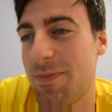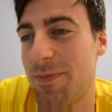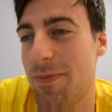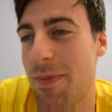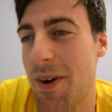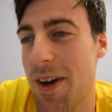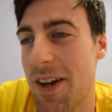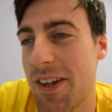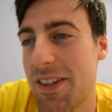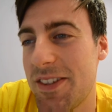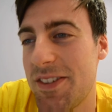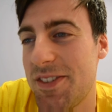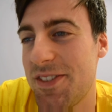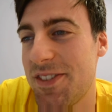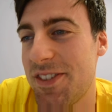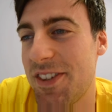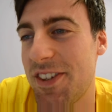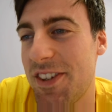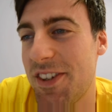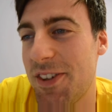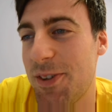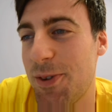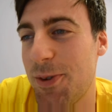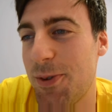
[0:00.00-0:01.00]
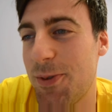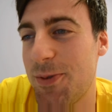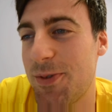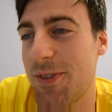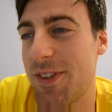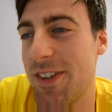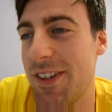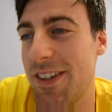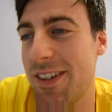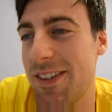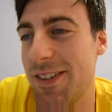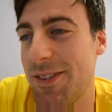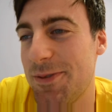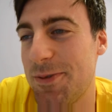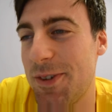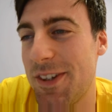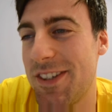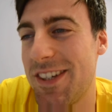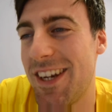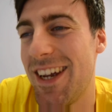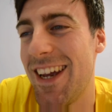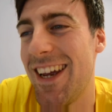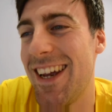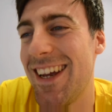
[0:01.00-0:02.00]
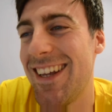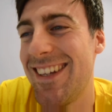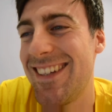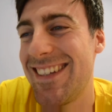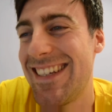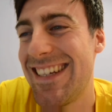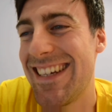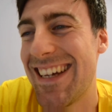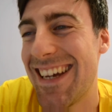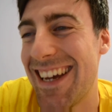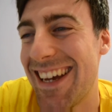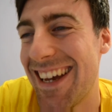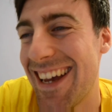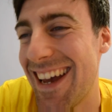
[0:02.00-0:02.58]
by HERVE-GIL, which is